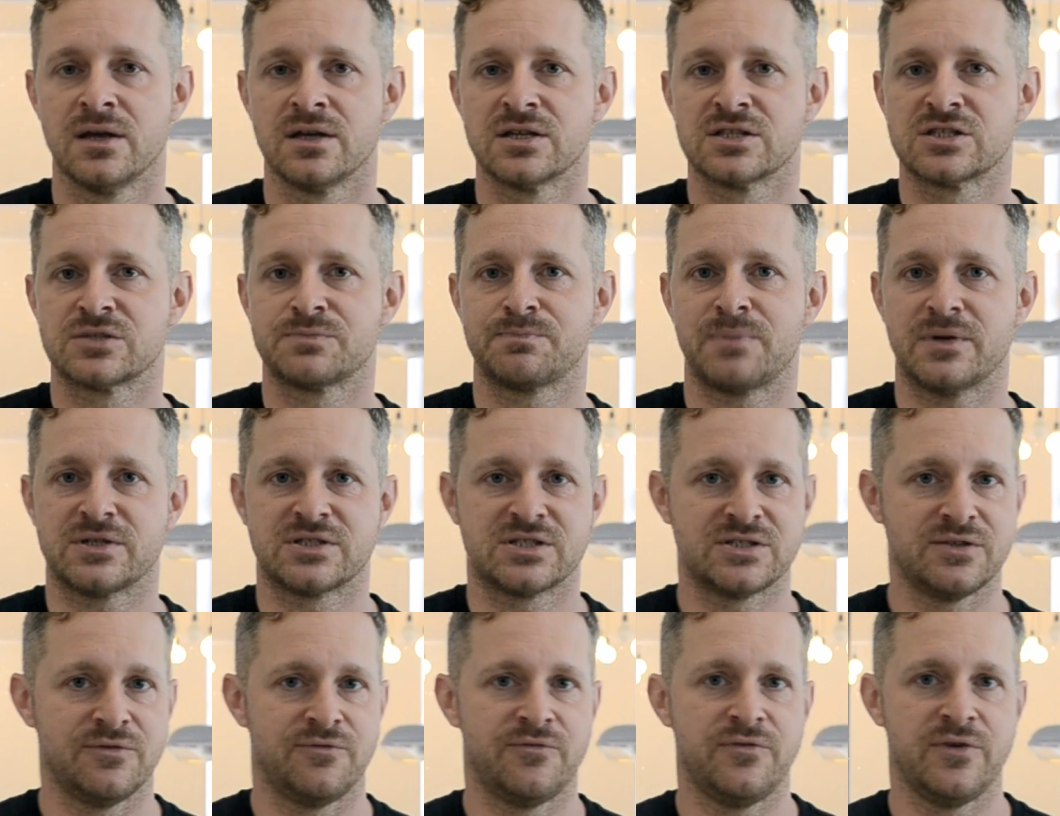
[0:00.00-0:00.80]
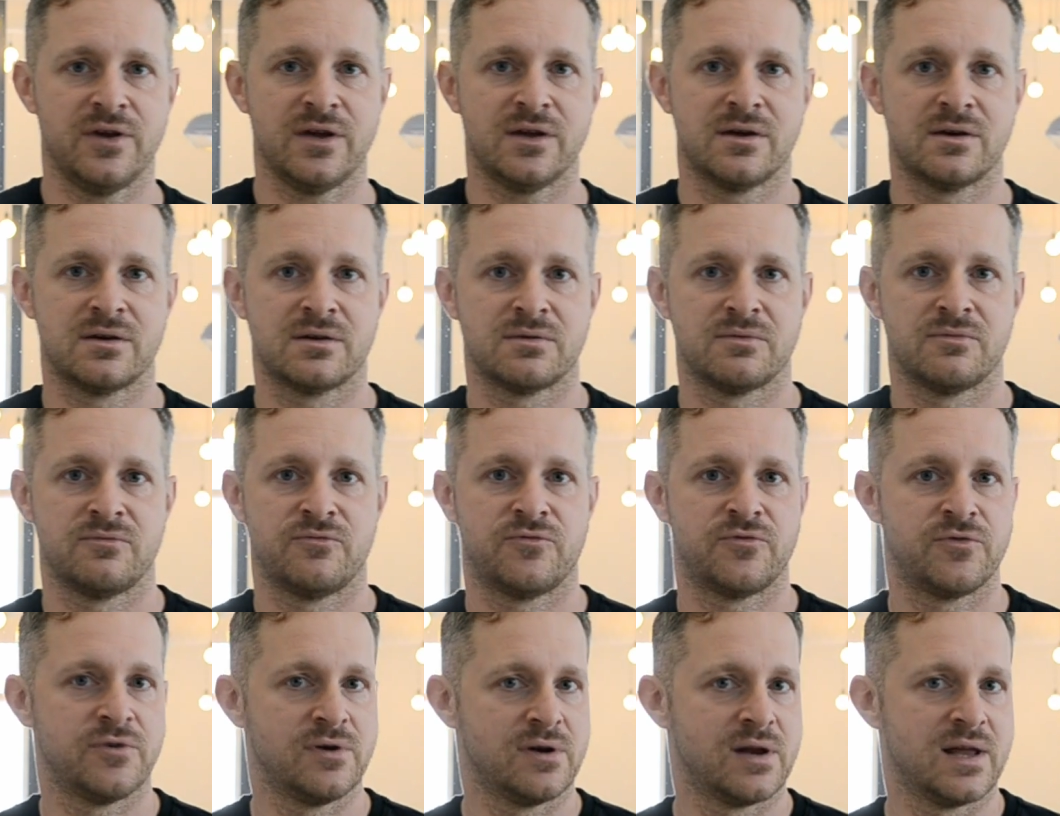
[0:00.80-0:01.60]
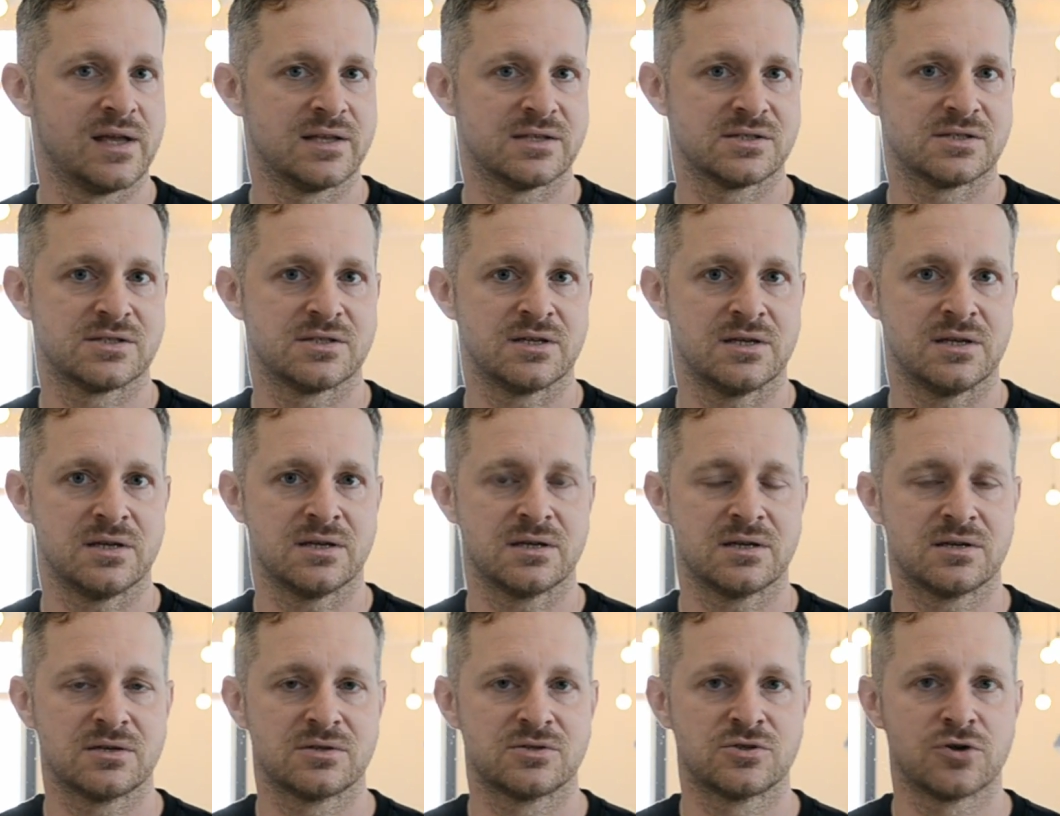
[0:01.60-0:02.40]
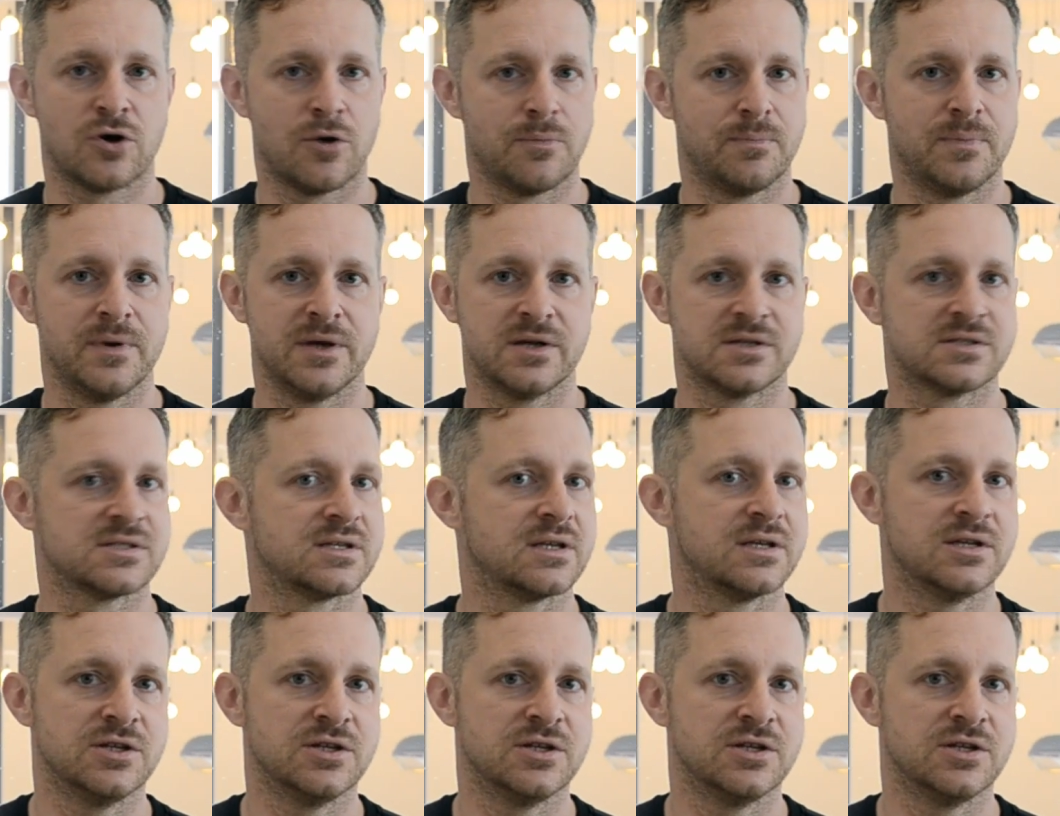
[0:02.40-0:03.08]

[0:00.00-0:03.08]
specific freelancing topics and